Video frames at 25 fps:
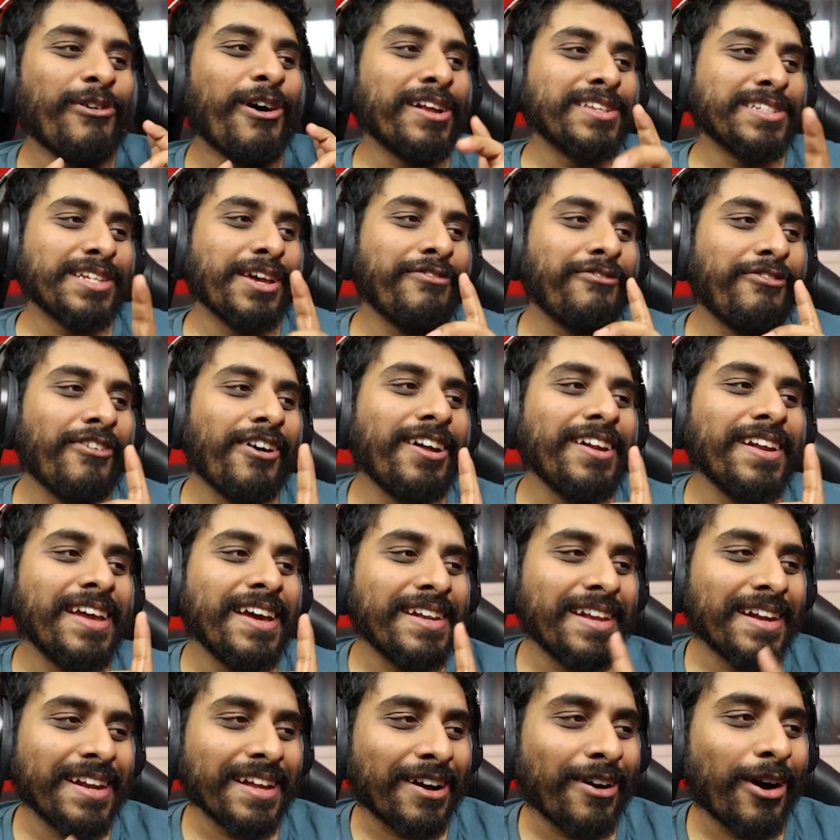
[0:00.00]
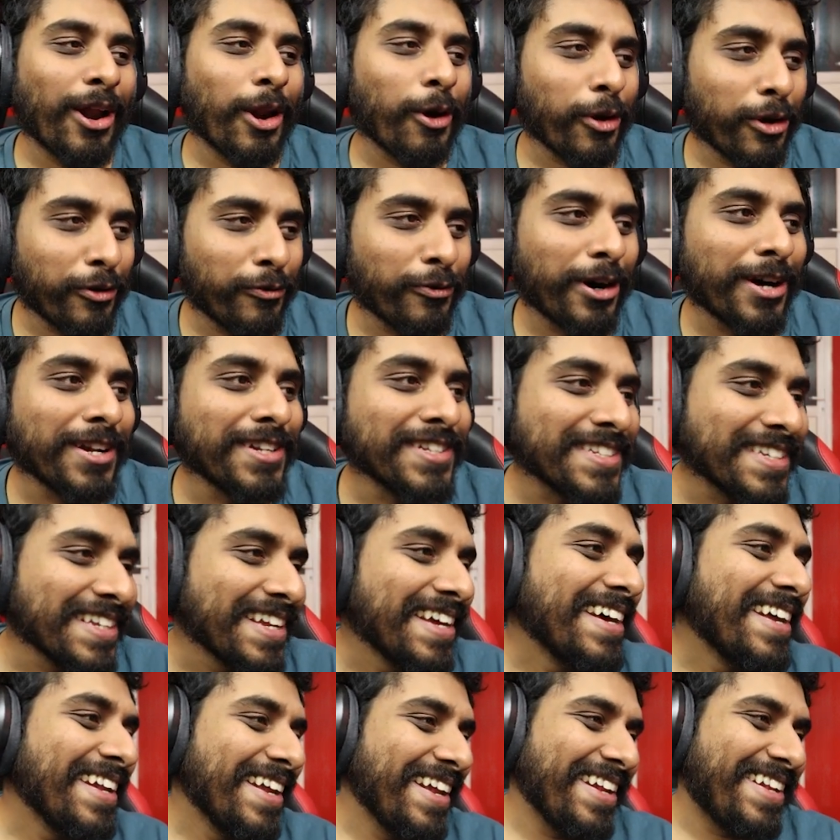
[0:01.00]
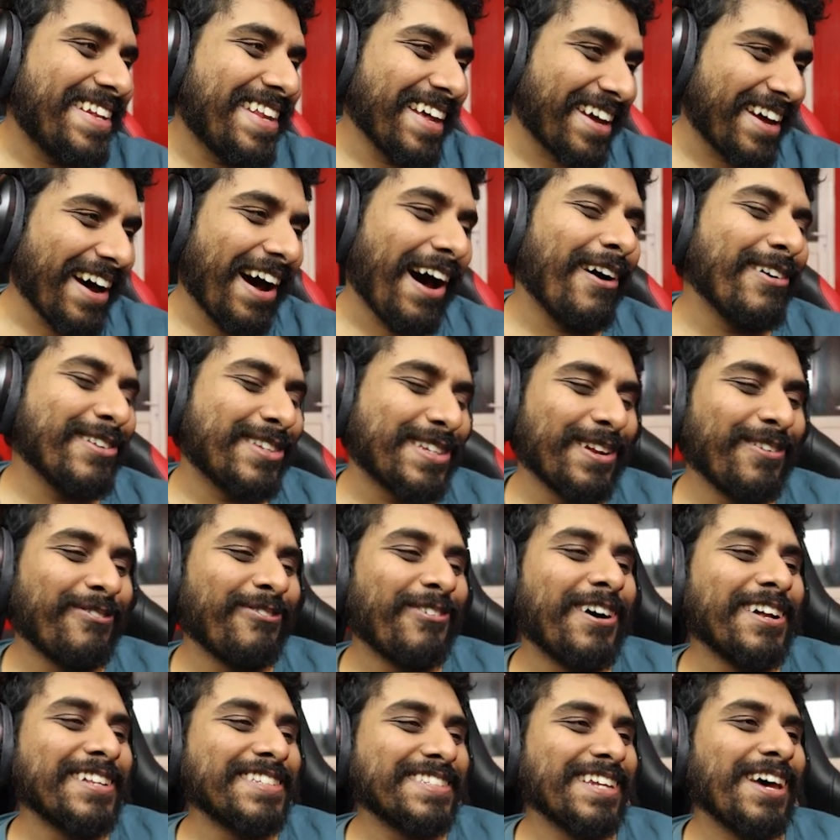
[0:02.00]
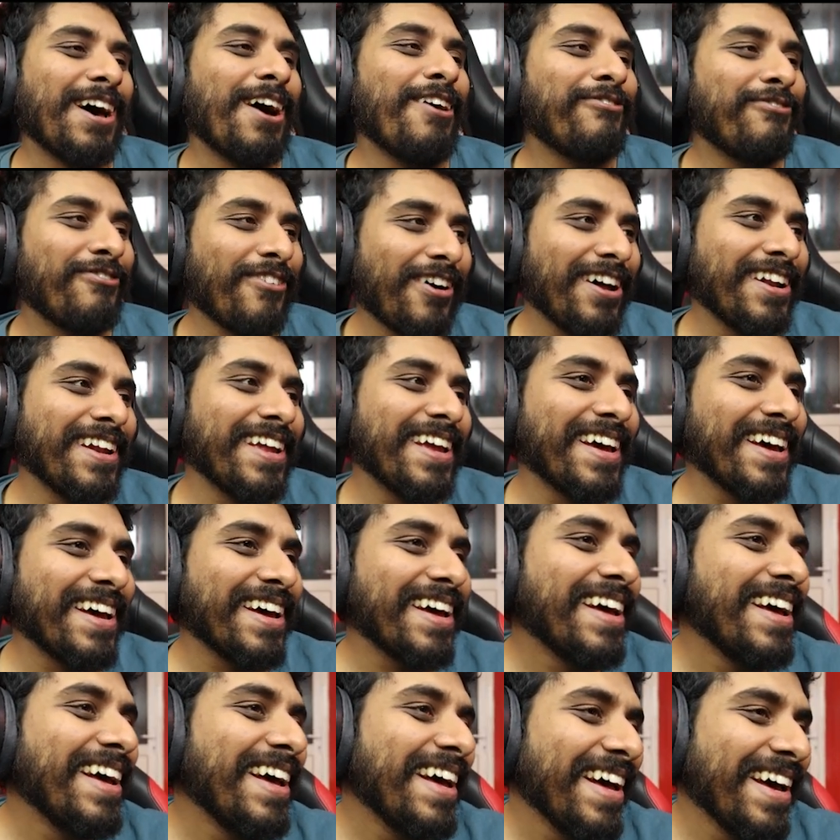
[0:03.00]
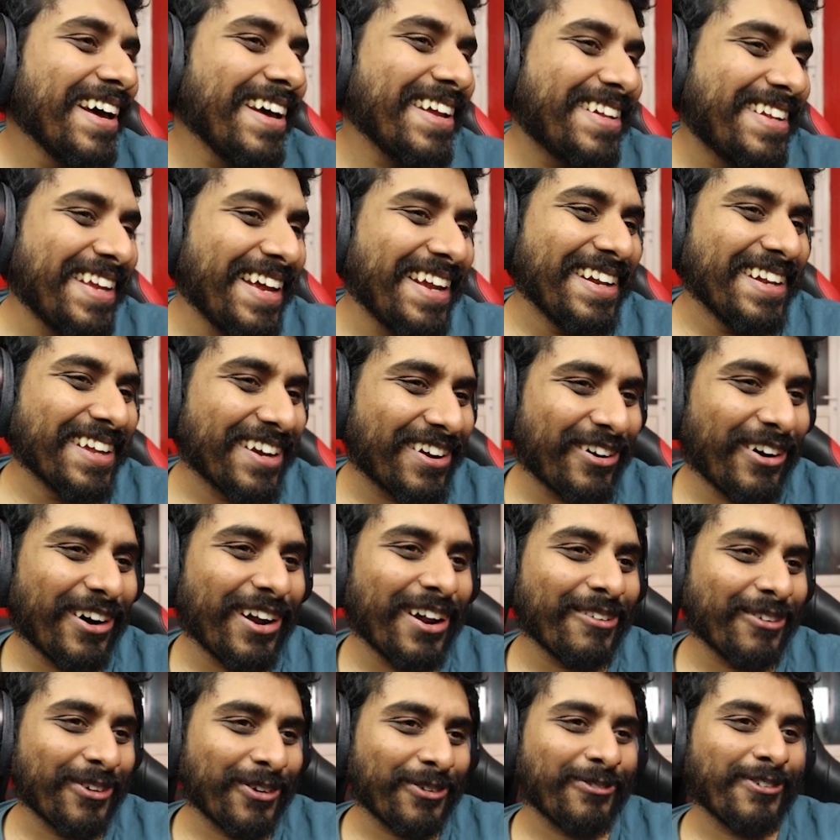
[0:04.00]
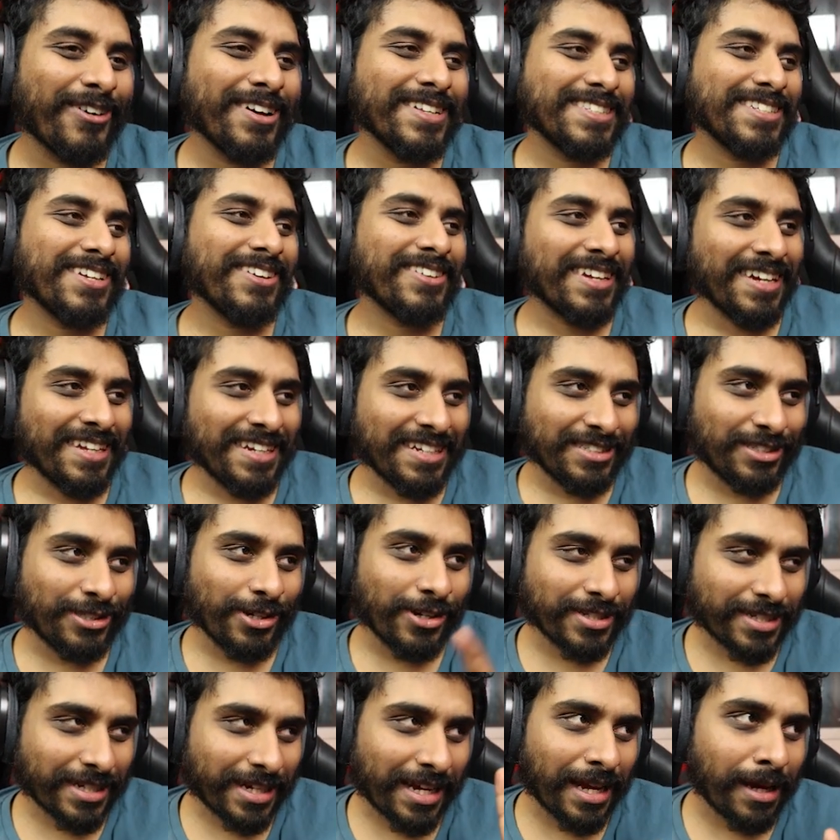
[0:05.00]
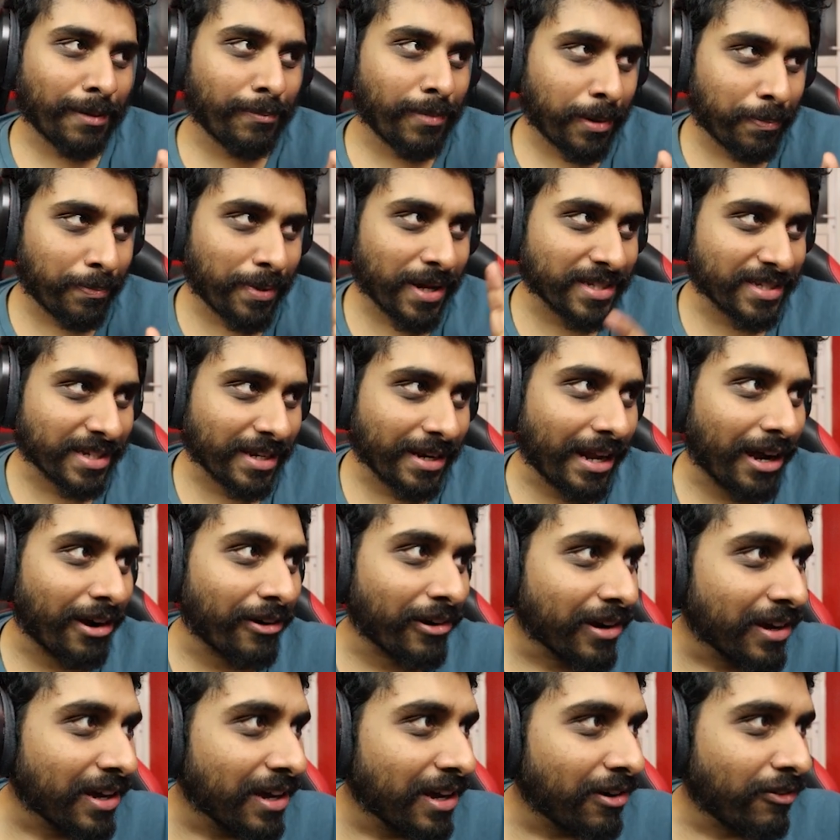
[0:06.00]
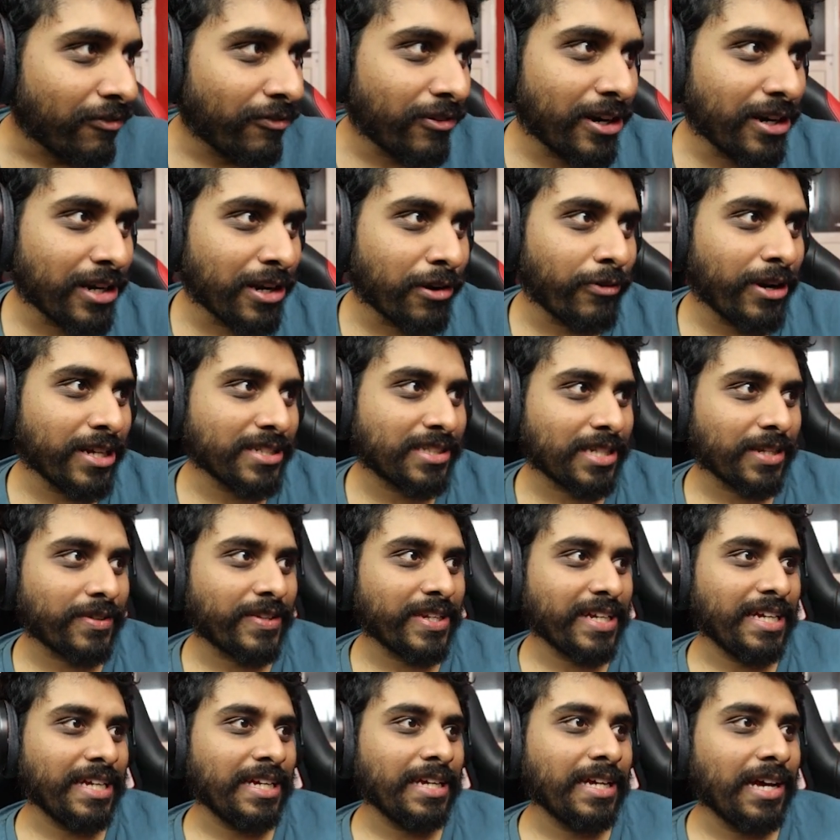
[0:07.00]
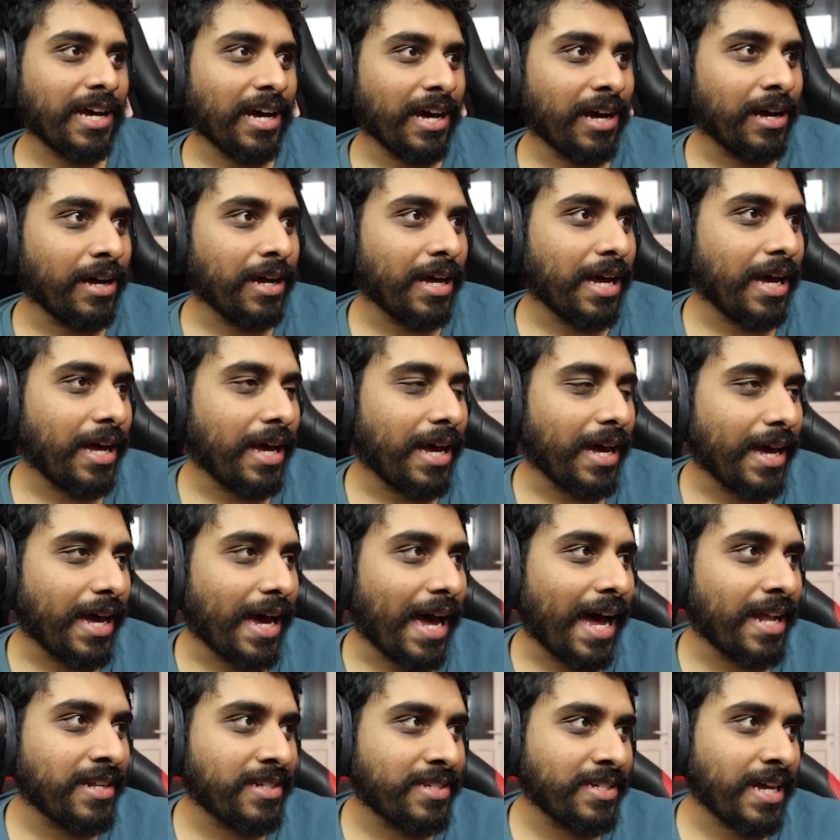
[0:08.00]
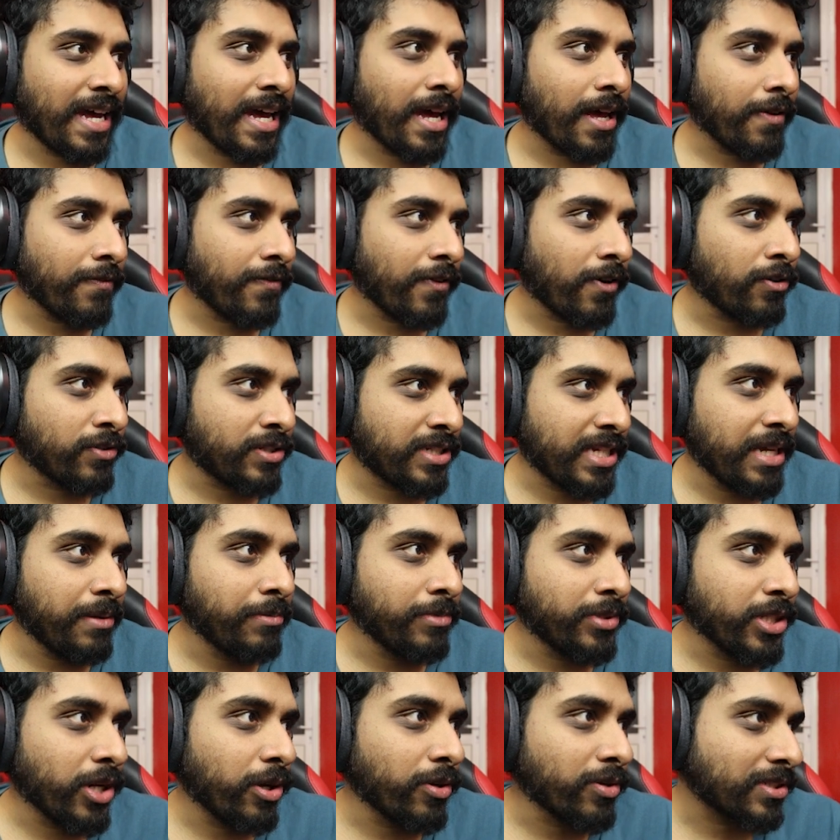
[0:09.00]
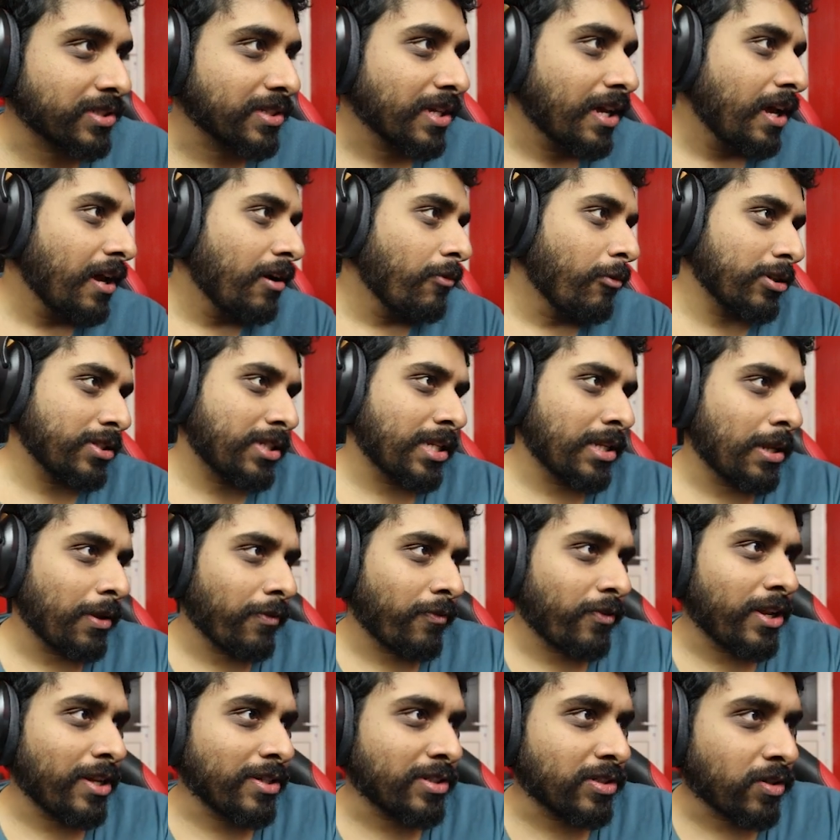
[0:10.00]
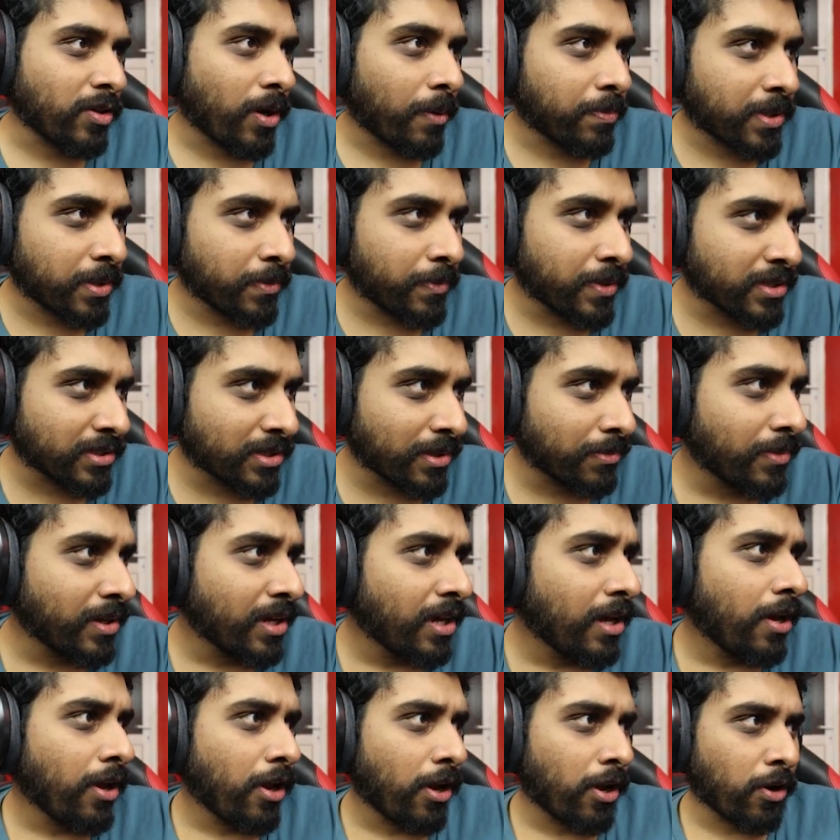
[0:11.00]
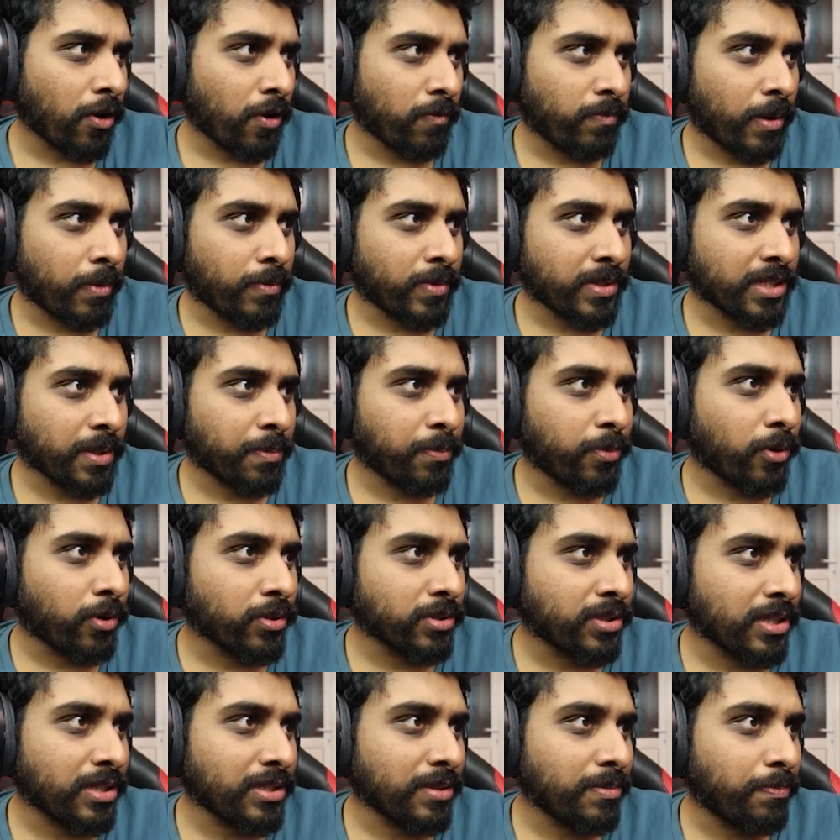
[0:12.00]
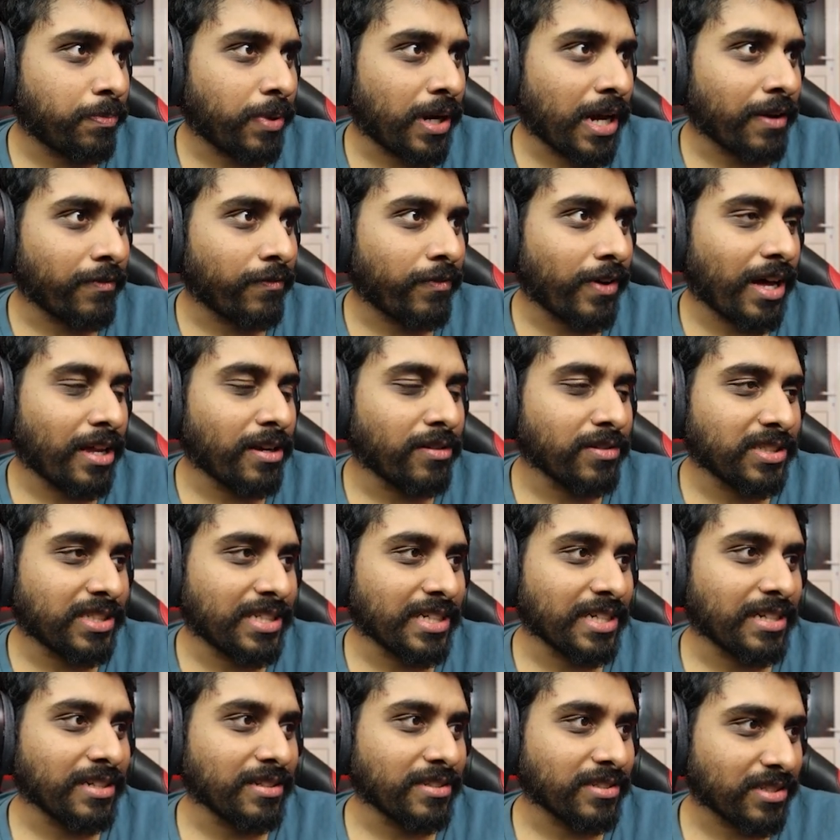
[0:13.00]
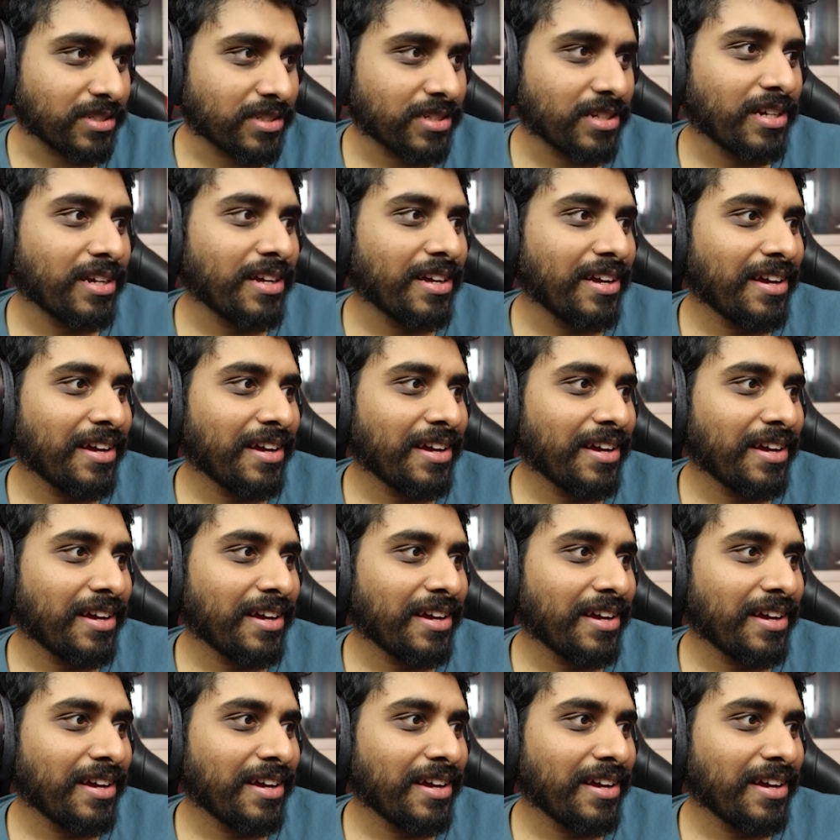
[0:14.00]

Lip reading: ones are funnier than the Collingwood ones. The Carlton ones are funnier than the Collingwood ones. Okay, these jokes are getting a bit better now. Where are the rest of the anti-AFL team jokes? What's the definition of optimism? And the Melbourne supporter buying finals tickets.